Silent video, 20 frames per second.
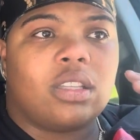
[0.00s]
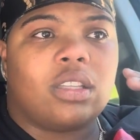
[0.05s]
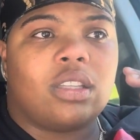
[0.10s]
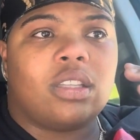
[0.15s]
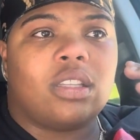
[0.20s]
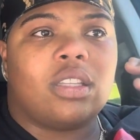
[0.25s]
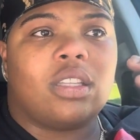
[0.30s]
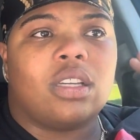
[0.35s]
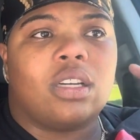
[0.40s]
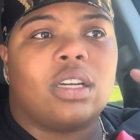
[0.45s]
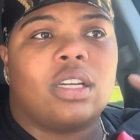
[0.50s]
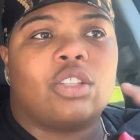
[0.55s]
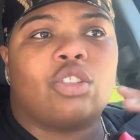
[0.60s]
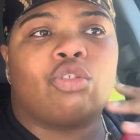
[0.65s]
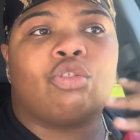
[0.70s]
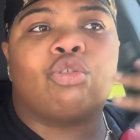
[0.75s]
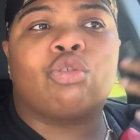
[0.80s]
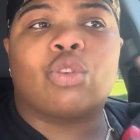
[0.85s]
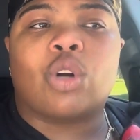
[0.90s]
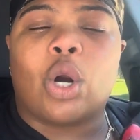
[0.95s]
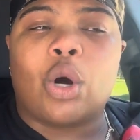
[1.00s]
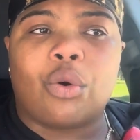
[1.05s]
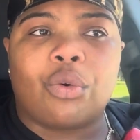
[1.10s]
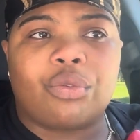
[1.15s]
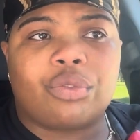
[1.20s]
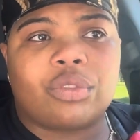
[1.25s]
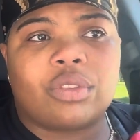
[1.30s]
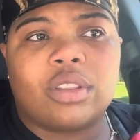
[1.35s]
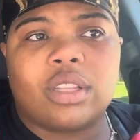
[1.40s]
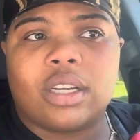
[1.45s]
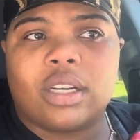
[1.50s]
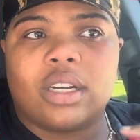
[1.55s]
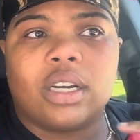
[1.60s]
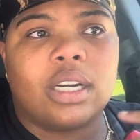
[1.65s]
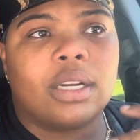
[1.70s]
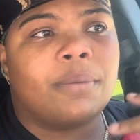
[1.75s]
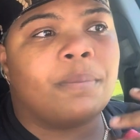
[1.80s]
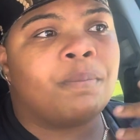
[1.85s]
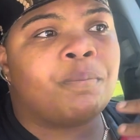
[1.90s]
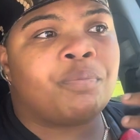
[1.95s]
the growth
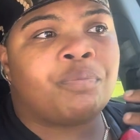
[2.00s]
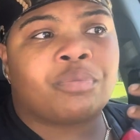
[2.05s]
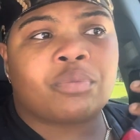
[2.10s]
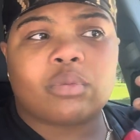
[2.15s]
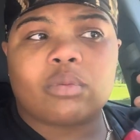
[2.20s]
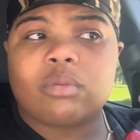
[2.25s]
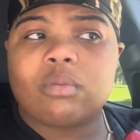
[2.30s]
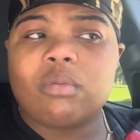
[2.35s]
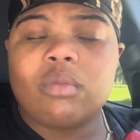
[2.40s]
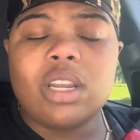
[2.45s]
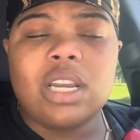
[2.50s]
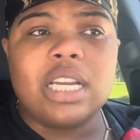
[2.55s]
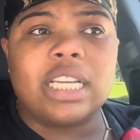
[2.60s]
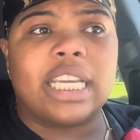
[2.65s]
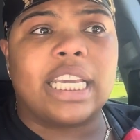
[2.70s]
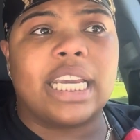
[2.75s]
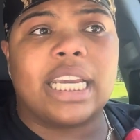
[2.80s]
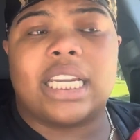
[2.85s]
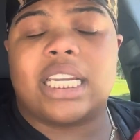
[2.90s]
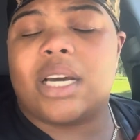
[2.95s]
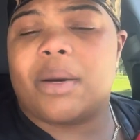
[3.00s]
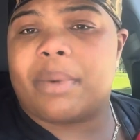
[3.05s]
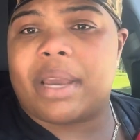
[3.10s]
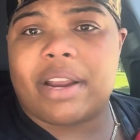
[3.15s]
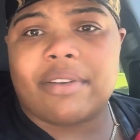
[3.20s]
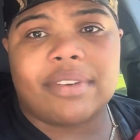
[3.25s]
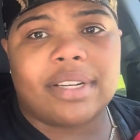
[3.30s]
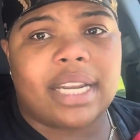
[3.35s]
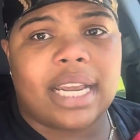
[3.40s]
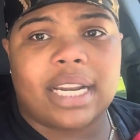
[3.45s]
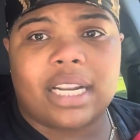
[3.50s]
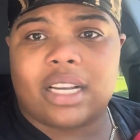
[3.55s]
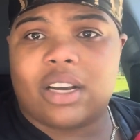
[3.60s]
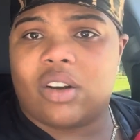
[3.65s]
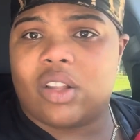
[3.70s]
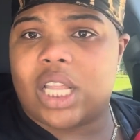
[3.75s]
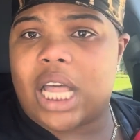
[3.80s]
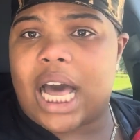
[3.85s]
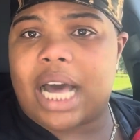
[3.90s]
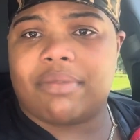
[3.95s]
the um, getting up every day to go
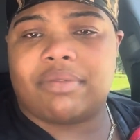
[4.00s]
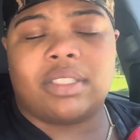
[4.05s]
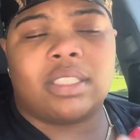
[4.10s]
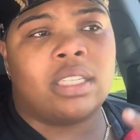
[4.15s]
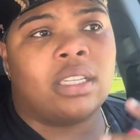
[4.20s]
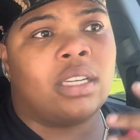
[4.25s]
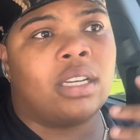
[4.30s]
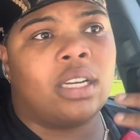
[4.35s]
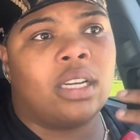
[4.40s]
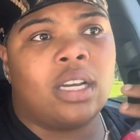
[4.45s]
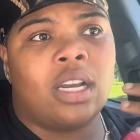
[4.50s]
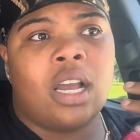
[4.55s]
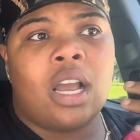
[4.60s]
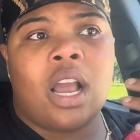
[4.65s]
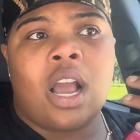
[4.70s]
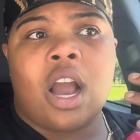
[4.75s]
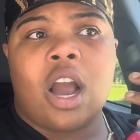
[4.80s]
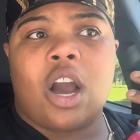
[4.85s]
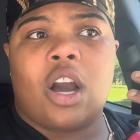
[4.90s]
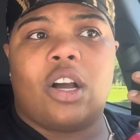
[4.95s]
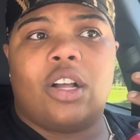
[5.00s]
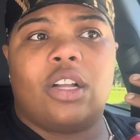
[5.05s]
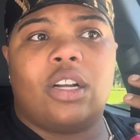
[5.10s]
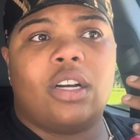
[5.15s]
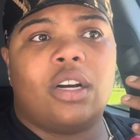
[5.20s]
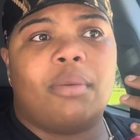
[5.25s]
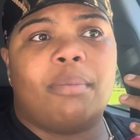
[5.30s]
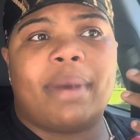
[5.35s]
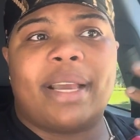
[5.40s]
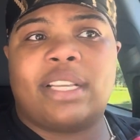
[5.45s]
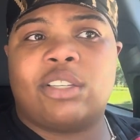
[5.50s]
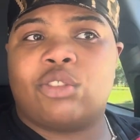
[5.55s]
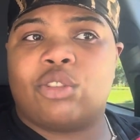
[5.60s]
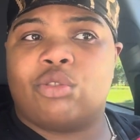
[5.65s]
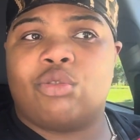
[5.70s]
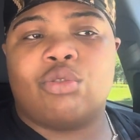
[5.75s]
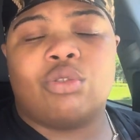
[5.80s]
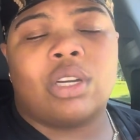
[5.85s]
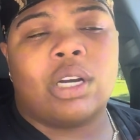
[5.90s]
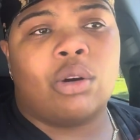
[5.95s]
live to uh, make sure
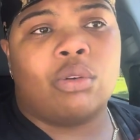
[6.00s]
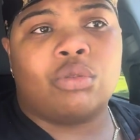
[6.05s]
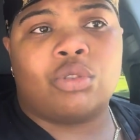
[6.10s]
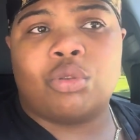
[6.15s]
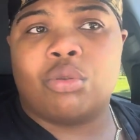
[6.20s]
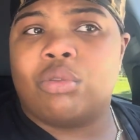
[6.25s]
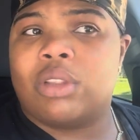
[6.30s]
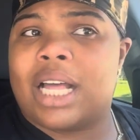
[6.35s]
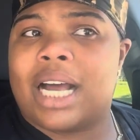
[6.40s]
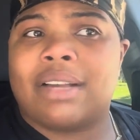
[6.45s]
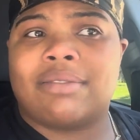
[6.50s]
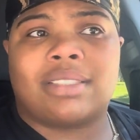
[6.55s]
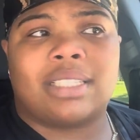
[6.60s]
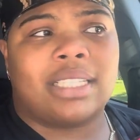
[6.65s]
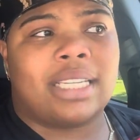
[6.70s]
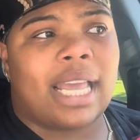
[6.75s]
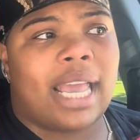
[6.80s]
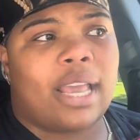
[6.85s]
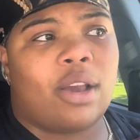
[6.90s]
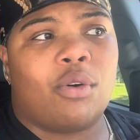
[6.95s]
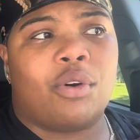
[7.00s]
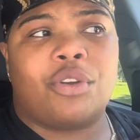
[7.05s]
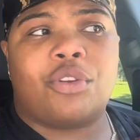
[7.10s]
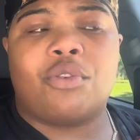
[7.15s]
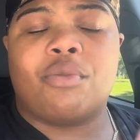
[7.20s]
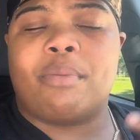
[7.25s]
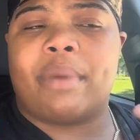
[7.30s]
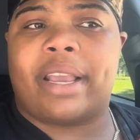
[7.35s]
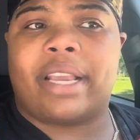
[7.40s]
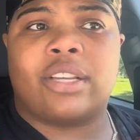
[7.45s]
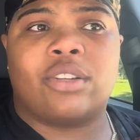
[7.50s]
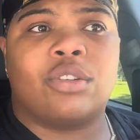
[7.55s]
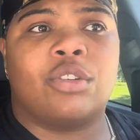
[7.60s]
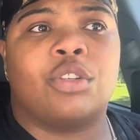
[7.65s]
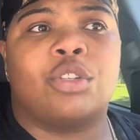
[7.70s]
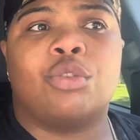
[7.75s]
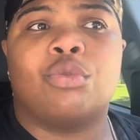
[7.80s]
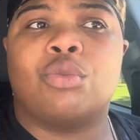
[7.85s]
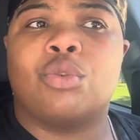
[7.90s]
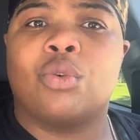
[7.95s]
you go two lives a day or you make sure
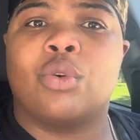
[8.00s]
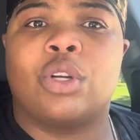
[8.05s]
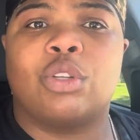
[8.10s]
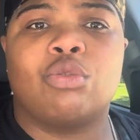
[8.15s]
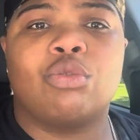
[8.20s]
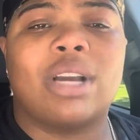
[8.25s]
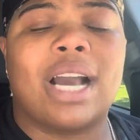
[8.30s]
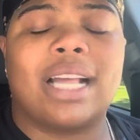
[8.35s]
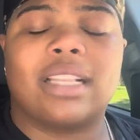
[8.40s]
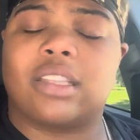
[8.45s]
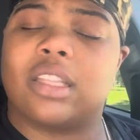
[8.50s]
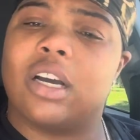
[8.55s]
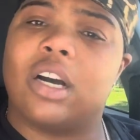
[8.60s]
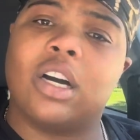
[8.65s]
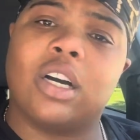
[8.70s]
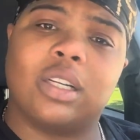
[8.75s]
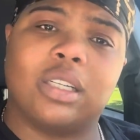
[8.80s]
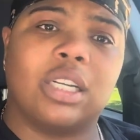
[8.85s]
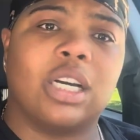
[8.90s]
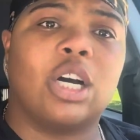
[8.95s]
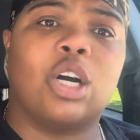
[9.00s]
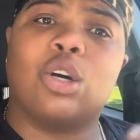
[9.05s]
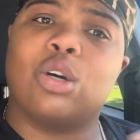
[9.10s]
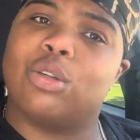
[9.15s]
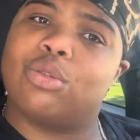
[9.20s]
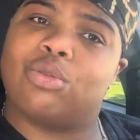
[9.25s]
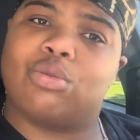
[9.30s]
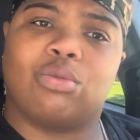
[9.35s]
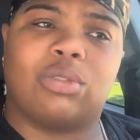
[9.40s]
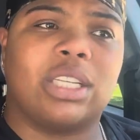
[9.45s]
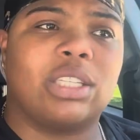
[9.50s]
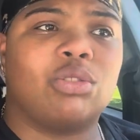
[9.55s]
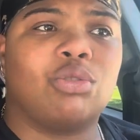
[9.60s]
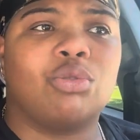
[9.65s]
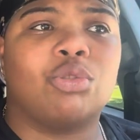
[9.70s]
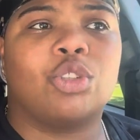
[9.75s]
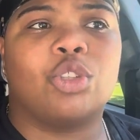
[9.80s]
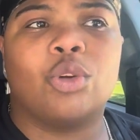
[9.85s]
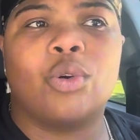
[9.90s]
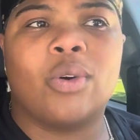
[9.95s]
you doing you got the the hustle that
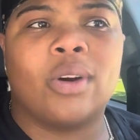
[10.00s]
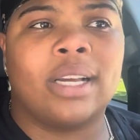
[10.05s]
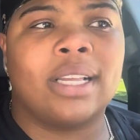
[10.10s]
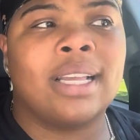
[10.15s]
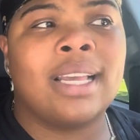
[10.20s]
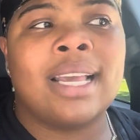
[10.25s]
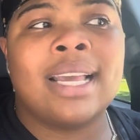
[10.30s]
you're doing